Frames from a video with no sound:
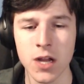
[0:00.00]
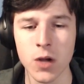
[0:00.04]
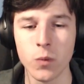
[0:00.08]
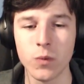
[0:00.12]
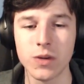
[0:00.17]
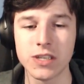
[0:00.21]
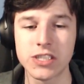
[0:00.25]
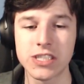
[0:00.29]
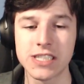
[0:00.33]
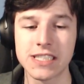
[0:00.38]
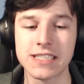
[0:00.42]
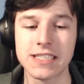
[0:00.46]

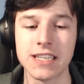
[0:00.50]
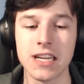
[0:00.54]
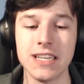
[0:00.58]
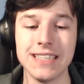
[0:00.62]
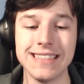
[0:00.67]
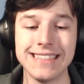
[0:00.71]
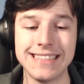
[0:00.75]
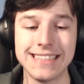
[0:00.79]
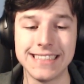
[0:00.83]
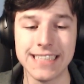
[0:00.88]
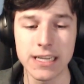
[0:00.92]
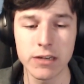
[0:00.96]
which is
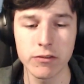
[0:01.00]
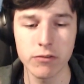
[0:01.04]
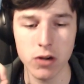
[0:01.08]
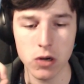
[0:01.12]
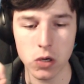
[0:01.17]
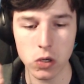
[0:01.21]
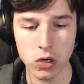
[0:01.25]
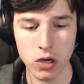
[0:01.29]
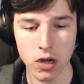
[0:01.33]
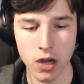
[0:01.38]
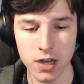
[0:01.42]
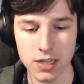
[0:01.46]

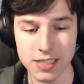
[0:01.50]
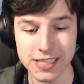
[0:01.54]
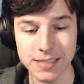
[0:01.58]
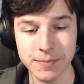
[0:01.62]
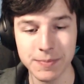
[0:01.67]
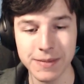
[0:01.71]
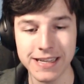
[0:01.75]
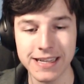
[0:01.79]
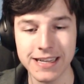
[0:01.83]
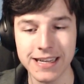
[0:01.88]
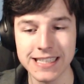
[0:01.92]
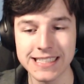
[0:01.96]
0 cost
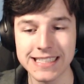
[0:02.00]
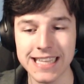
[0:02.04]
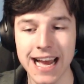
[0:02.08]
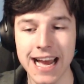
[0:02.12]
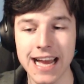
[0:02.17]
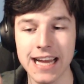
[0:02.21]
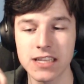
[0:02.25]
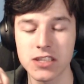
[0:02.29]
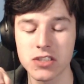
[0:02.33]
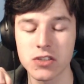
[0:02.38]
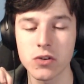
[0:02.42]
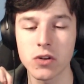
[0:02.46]
because
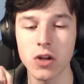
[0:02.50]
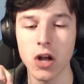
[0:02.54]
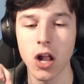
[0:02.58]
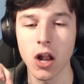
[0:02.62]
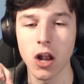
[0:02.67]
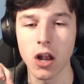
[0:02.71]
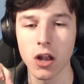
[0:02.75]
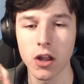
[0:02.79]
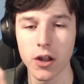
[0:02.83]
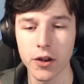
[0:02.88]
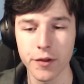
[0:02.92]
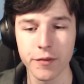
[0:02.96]
I took a
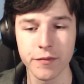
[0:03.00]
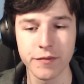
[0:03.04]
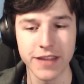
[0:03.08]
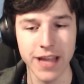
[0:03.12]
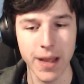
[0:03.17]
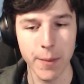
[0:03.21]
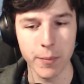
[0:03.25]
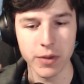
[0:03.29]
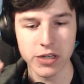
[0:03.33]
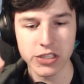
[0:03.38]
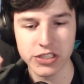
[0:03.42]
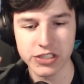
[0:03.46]
lot of
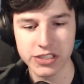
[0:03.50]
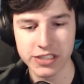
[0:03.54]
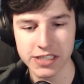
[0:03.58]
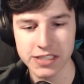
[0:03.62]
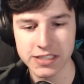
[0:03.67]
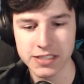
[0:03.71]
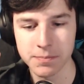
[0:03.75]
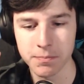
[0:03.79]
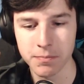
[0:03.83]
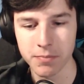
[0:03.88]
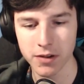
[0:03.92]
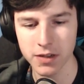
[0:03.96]
damage
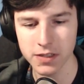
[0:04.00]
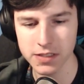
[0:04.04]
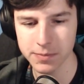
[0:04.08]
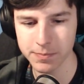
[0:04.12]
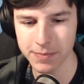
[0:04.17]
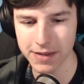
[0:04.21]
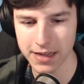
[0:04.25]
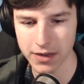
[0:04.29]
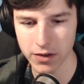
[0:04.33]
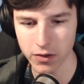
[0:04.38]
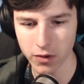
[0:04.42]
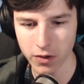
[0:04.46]
this boss
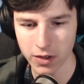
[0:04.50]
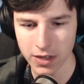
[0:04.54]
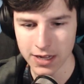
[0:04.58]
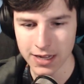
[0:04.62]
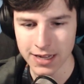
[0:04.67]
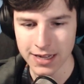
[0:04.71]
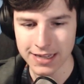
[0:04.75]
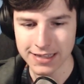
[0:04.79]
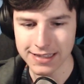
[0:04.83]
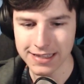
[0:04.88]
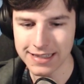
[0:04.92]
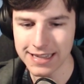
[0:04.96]
battle.
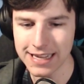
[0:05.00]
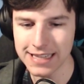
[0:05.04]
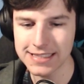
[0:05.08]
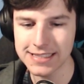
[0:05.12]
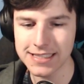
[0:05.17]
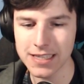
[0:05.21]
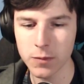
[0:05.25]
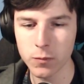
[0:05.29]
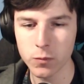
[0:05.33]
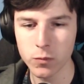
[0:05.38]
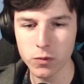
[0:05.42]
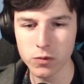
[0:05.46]
The
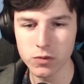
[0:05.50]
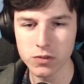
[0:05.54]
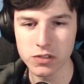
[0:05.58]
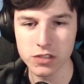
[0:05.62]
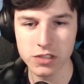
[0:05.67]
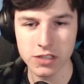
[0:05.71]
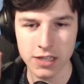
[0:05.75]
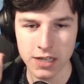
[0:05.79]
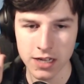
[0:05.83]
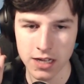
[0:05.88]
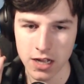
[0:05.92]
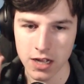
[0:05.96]
Dazed and
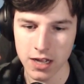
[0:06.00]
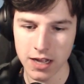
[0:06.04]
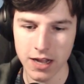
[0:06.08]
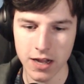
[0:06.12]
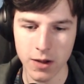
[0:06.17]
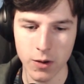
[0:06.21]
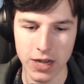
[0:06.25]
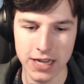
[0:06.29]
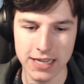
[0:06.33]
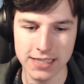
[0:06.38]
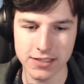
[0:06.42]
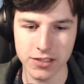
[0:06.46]
Wound
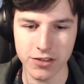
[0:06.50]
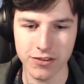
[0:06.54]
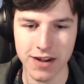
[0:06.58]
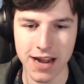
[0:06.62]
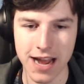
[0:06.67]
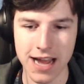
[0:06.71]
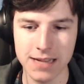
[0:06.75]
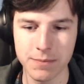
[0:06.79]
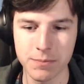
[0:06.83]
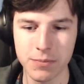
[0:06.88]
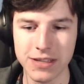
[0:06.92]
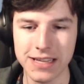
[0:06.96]
is
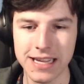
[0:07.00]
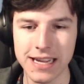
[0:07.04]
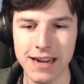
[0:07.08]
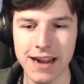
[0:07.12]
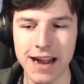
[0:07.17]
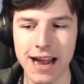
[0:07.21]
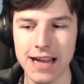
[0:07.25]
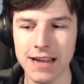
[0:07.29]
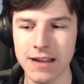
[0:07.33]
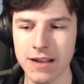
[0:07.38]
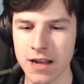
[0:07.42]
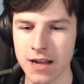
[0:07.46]
alright, but here
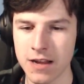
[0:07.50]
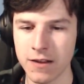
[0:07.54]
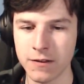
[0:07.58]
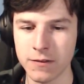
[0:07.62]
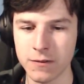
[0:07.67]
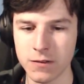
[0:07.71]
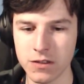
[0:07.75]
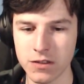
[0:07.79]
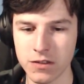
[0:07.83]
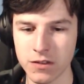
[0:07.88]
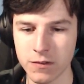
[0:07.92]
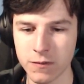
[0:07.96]
I
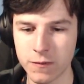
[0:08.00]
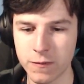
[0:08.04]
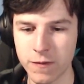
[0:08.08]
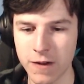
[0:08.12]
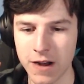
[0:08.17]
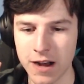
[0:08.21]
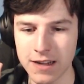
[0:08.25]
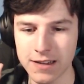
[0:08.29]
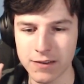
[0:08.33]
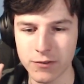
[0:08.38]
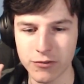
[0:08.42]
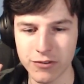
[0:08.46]

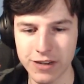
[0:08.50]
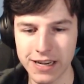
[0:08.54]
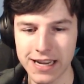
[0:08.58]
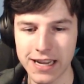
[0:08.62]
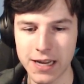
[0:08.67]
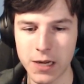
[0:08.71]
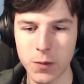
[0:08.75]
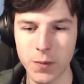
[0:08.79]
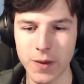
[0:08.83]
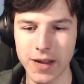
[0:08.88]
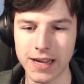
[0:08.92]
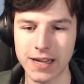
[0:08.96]
thought
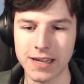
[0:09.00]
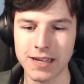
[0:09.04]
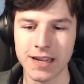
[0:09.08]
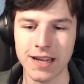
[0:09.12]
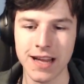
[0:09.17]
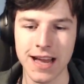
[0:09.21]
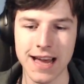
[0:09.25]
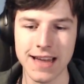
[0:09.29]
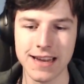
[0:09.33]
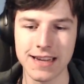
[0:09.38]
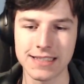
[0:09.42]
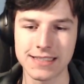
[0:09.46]
really quick
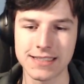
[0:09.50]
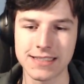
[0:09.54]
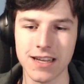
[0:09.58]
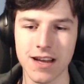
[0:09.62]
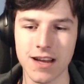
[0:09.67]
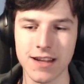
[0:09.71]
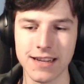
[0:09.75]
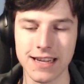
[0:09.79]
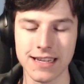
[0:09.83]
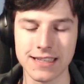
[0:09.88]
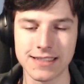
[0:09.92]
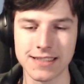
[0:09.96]
and I
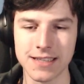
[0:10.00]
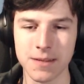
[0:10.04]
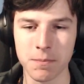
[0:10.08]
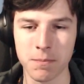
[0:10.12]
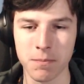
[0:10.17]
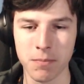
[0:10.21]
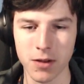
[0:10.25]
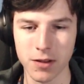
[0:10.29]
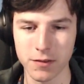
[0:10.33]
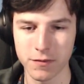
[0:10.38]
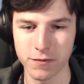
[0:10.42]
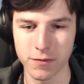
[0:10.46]
saw that the
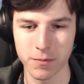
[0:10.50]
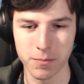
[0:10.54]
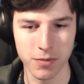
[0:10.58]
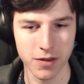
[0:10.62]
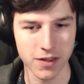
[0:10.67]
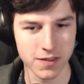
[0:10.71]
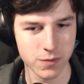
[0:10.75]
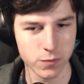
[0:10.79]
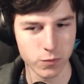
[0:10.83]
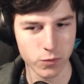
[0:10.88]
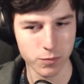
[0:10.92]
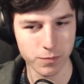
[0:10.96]
Blood for
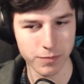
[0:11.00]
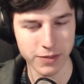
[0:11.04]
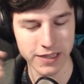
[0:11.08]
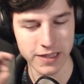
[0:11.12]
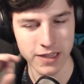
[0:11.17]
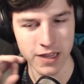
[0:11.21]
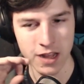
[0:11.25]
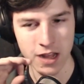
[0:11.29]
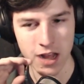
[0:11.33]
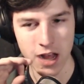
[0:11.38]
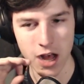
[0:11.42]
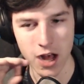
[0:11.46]
Blood would
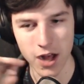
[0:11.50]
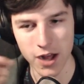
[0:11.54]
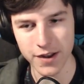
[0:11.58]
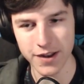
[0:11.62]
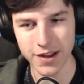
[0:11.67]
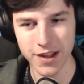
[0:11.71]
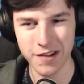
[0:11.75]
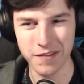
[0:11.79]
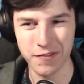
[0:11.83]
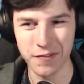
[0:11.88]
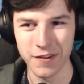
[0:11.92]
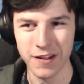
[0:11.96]
be
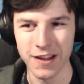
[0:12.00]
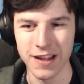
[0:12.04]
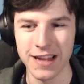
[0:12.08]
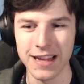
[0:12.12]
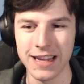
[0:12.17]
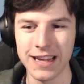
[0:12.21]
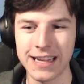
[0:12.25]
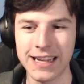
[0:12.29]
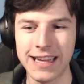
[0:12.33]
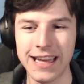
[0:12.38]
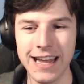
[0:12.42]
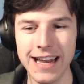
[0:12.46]
enough,
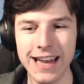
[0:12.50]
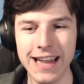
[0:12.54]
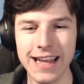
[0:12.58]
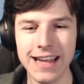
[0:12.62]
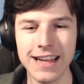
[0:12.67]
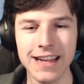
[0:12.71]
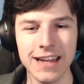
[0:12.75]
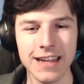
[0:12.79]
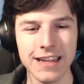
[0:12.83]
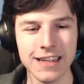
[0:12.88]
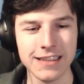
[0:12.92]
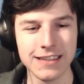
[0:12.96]

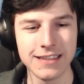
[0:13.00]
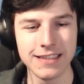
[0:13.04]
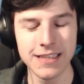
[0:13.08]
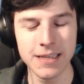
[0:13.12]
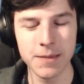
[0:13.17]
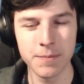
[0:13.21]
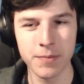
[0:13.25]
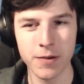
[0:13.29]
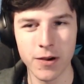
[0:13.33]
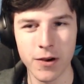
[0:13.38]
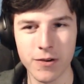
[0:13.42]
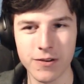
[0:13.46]
killing the
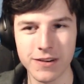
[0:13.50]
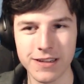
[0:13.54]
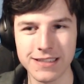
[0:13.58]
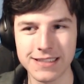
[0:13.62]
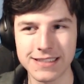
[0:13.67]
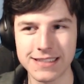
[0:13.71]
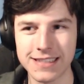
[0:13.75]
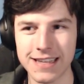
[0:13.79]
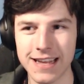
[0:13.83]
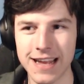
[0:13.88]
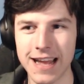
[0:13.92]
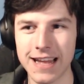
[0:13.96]

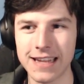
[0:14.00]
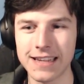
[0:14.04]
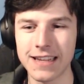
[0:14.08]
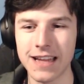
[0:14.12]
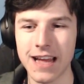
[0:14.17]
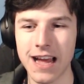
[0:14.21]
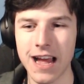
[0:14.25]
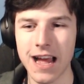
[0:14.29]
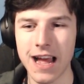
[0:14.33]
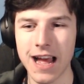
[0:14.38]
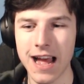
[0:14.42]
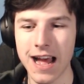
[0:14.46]
opponent.
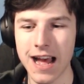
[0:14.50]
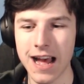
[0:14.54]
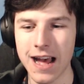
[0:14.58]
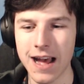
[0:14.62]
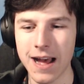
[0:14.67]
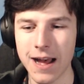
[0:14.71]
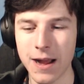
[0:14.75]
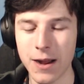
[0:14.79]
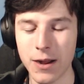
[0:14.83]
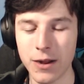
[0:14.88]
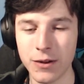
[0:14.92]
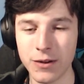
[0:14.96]
And
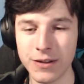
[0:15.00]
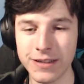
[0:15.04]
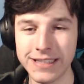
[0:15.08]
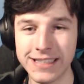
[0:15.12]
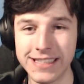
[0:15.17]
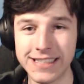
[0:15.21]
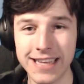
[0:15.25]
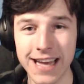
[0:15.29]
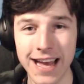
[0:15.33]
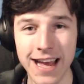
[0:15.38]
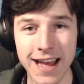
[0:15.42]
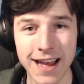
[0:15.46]

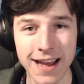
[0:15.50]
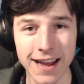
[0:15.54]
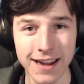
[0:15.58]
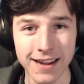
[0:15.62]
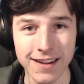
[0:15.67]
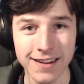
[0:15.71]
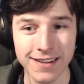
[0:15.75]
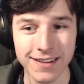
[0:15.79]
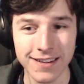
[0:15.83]
yeah,